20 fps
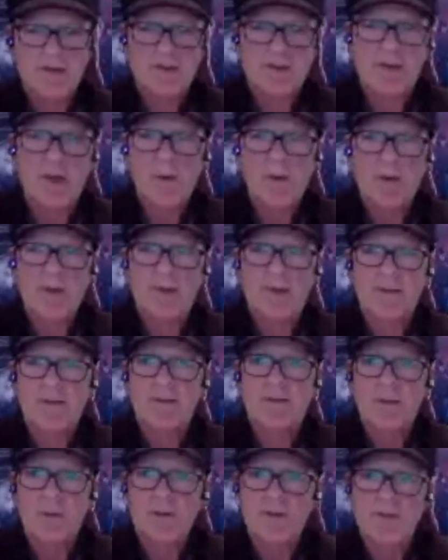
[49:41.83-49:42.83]
as quite a
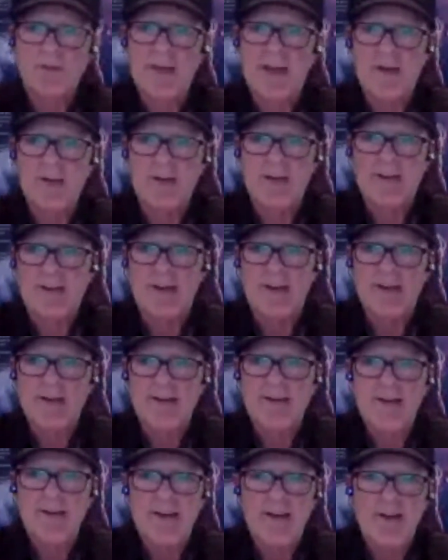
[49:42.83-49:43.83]
stoic sort of
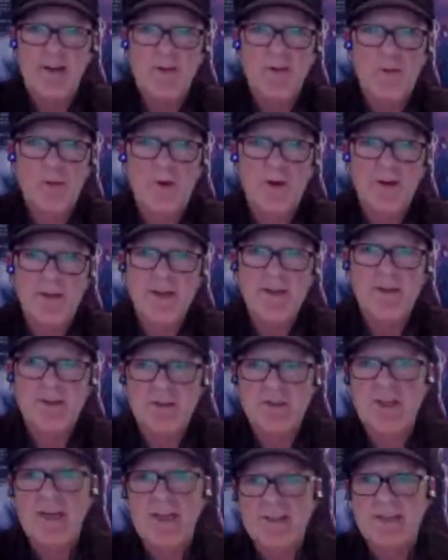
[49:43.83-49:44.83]
character, and I thought I
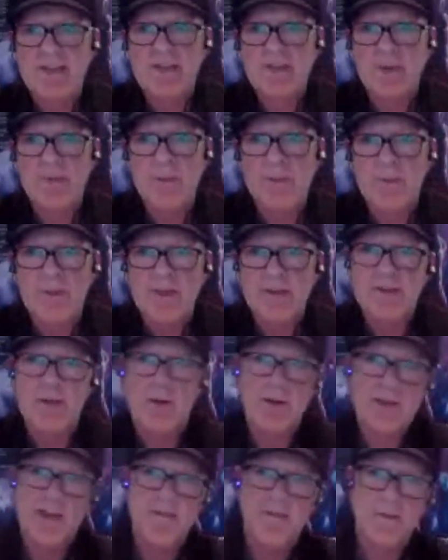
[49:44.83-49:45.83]
need to jazz this up a
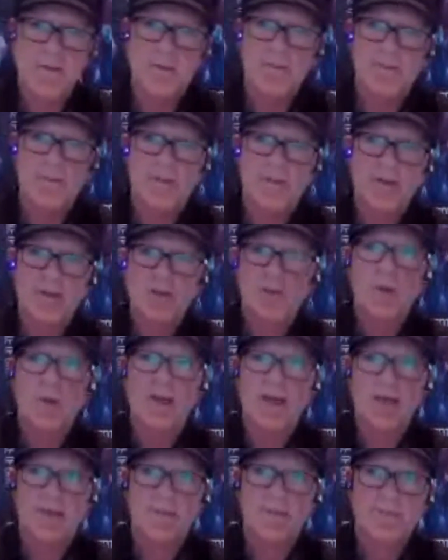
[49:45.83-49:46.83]
bit, so I'll give him a
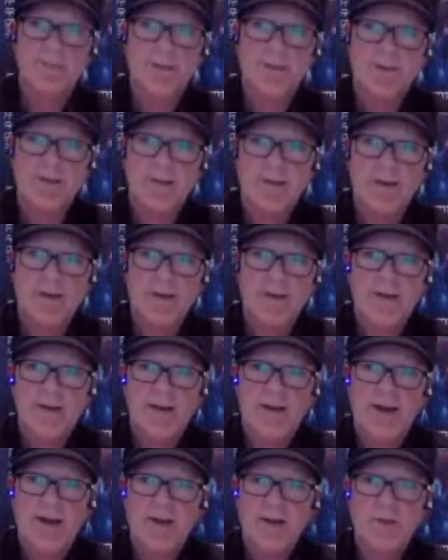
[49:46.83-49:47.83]
twin.
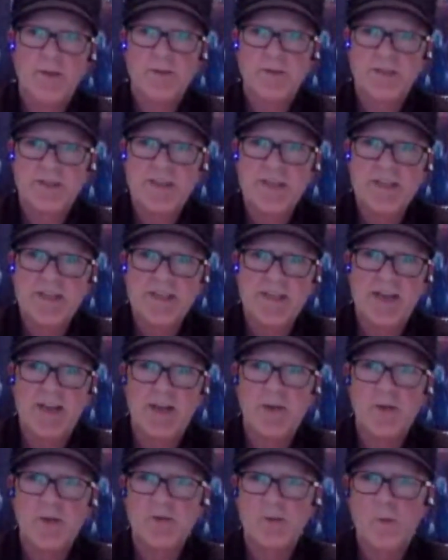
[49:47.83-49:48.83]
And it was a
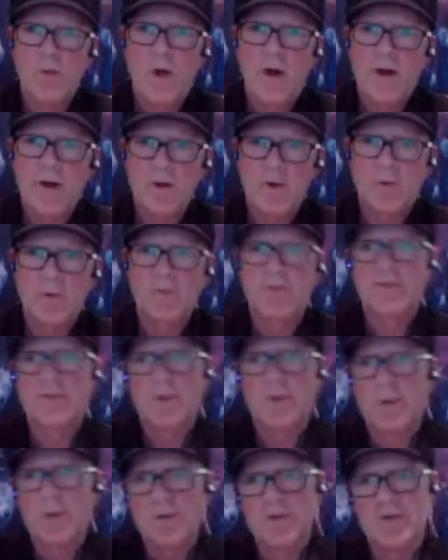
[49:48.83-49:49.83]
sister who's a wild
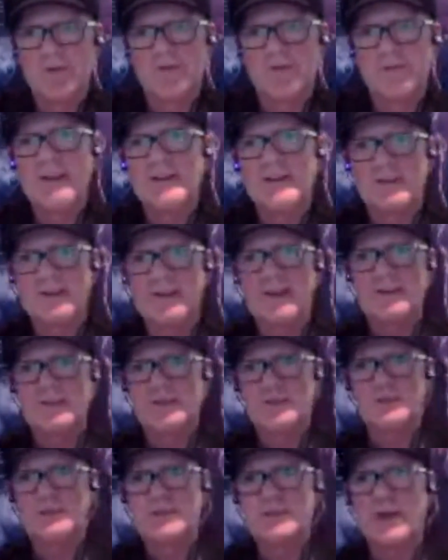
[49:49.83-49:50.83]
sort of,
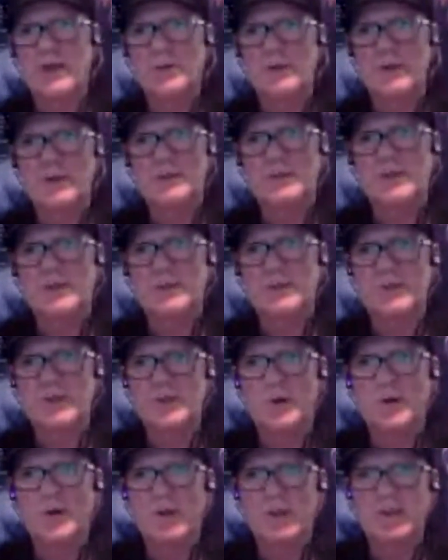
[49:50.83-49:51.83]
they're totally
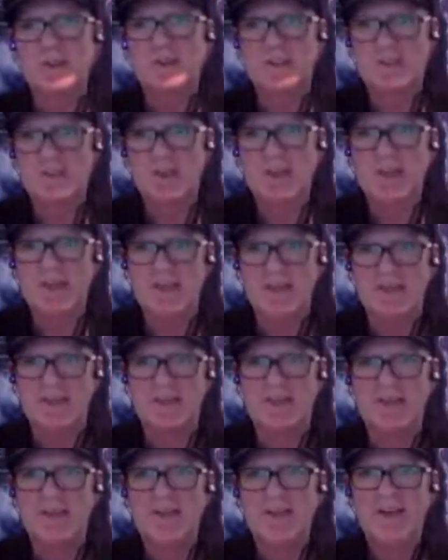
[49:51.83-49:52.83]
chalk and
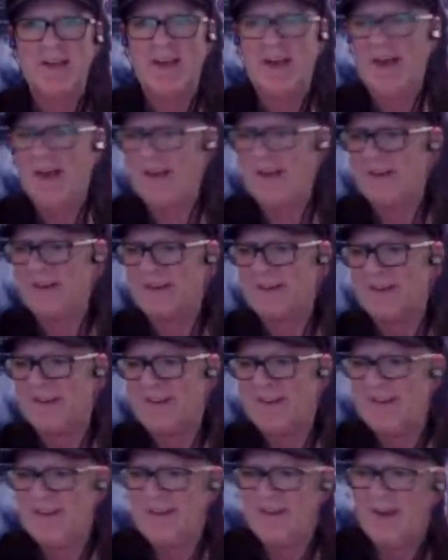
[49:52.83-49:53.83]
cheese. And
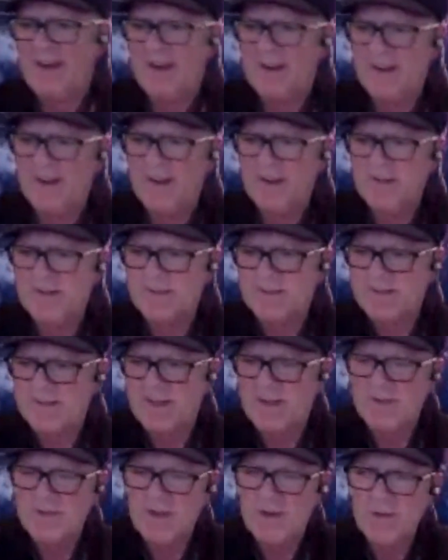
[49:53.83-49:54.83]

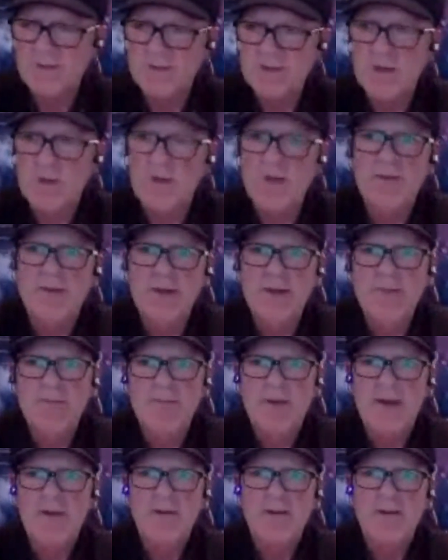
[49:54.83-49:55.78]
I wrote 2 or 3